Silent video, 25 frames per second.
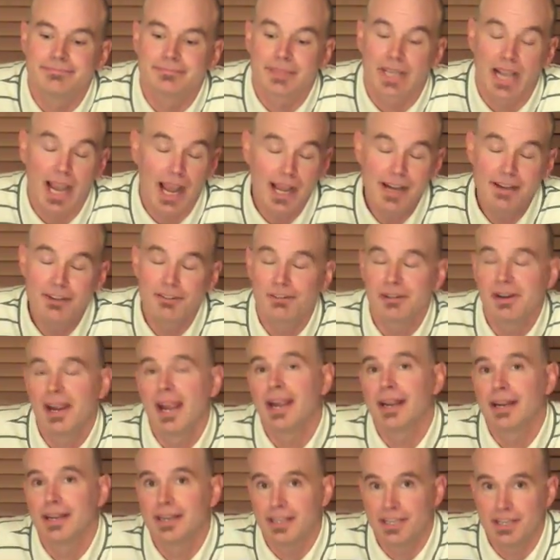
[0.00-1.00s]
God
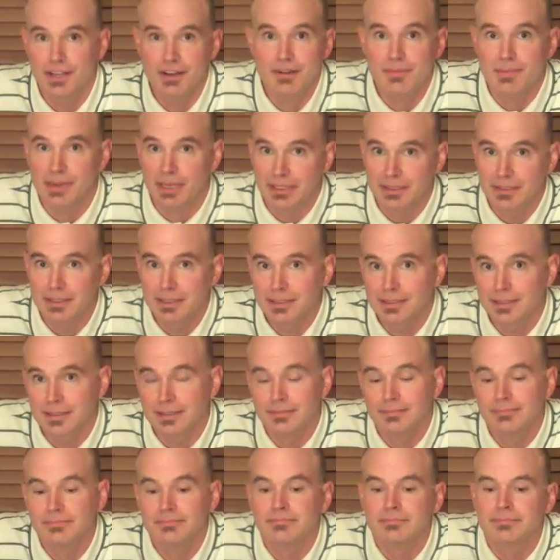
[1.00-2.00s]
created humans,